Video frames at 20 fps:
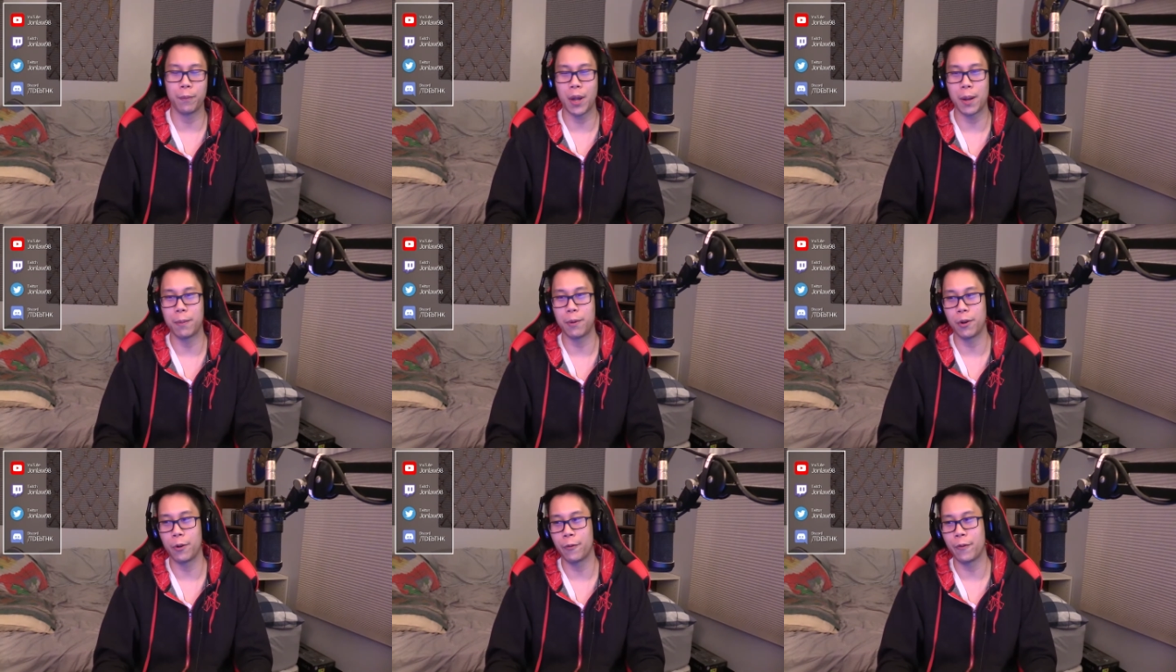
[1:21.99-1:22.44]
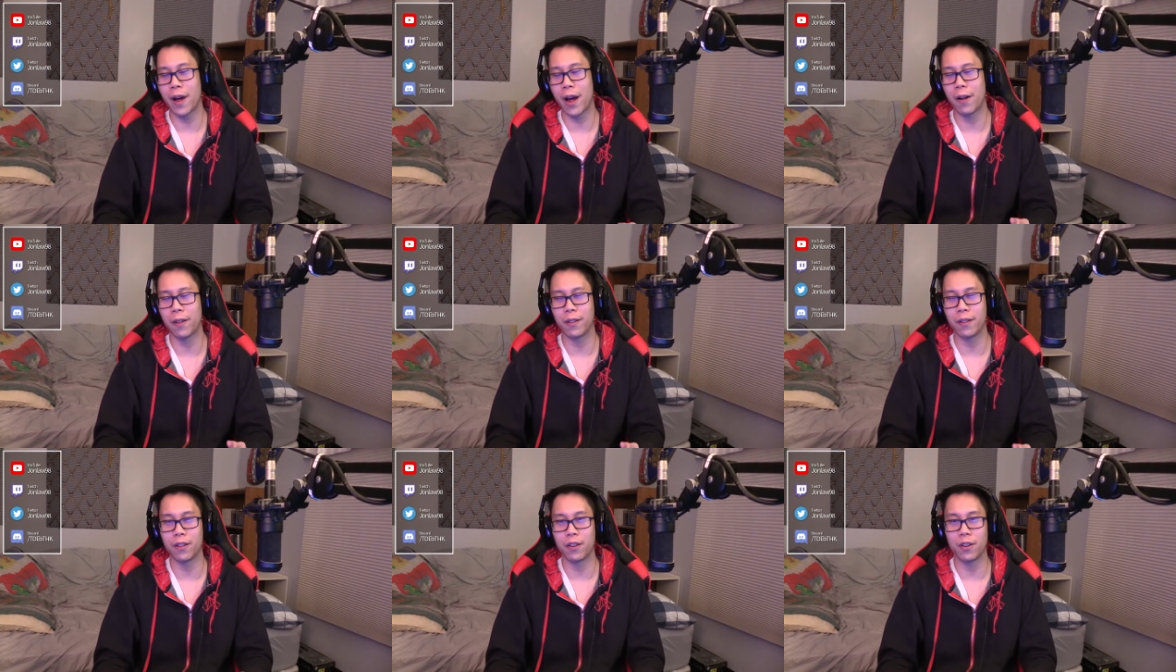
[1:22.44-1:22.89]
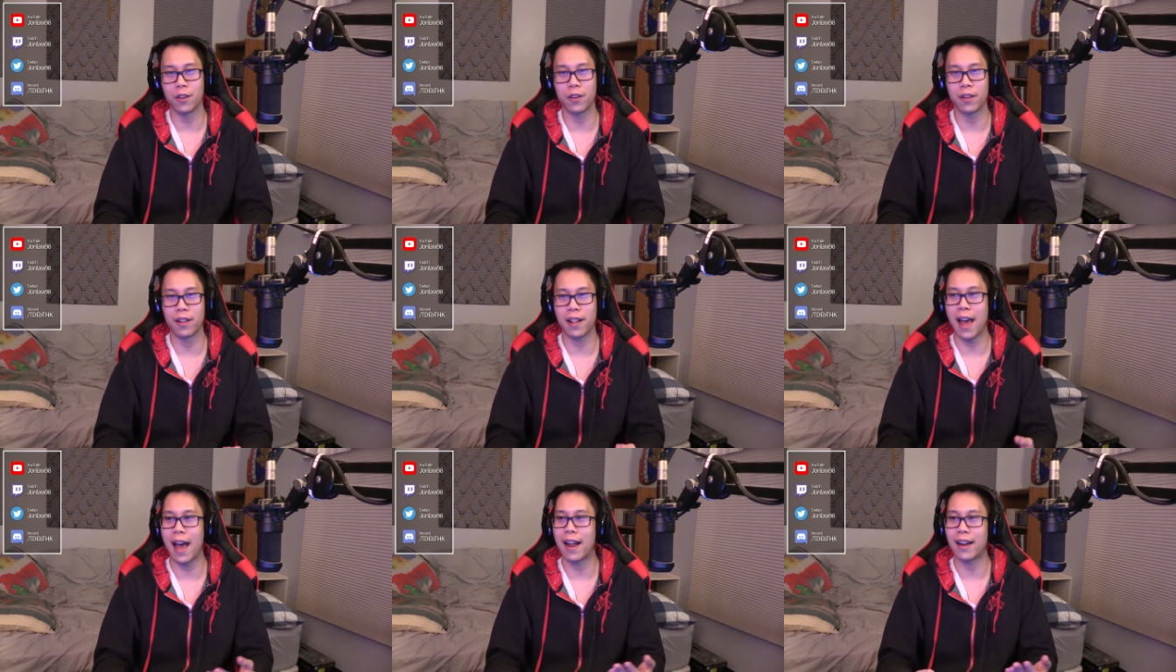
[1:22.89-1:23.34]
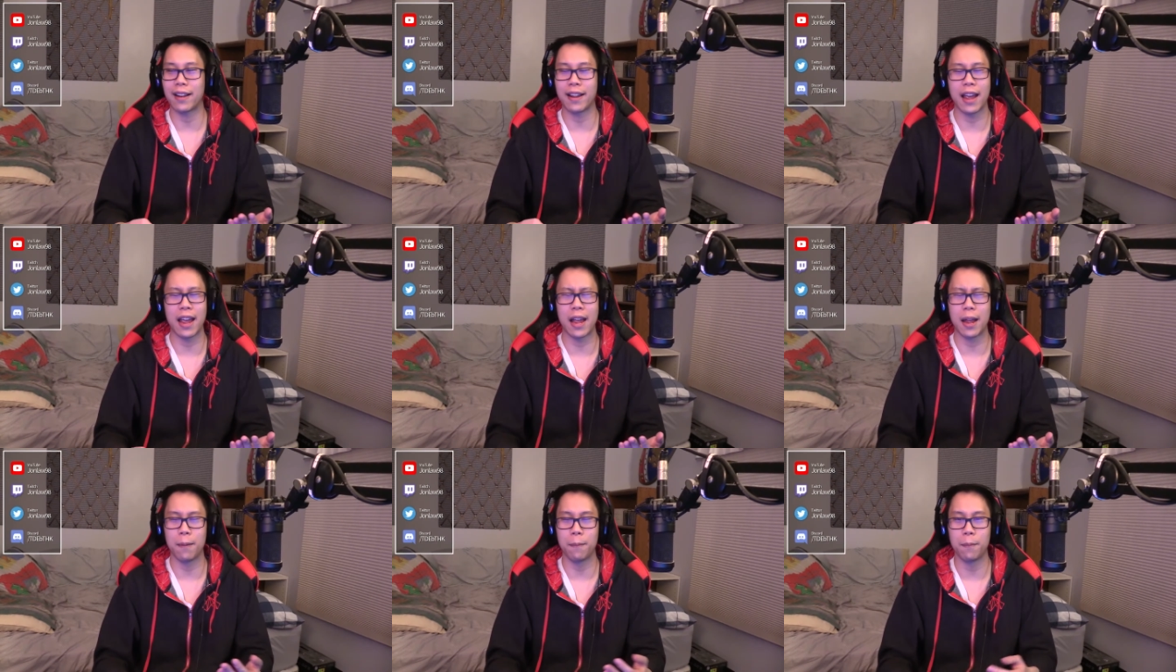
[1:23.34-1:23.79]
maybe you found that
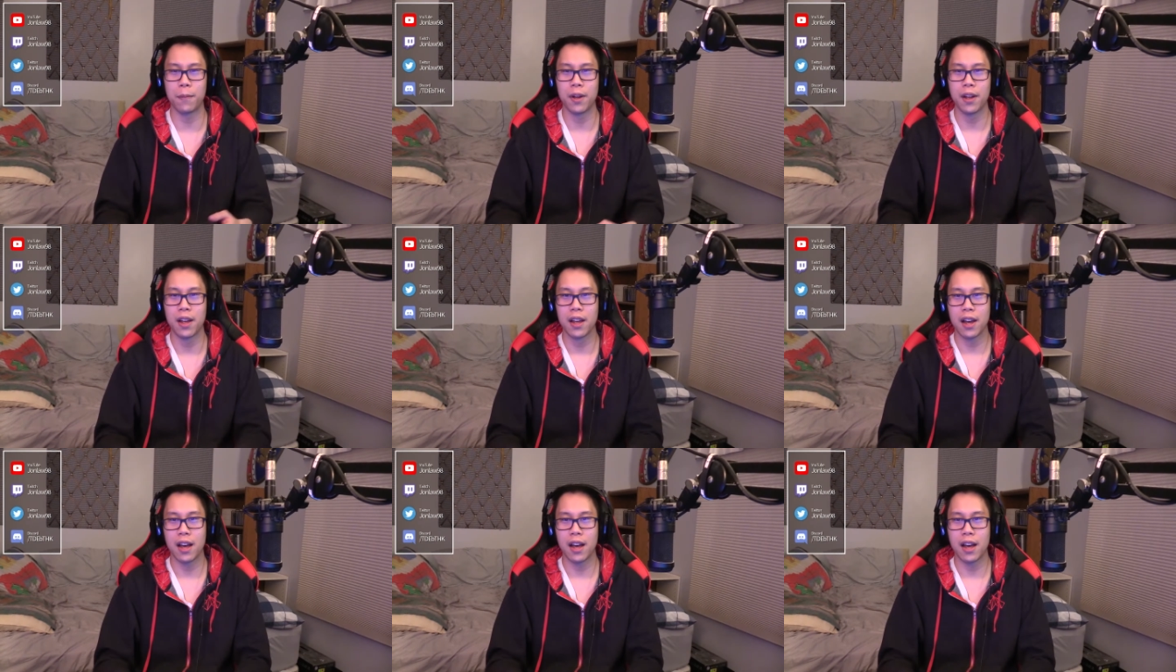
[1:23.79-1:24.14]
game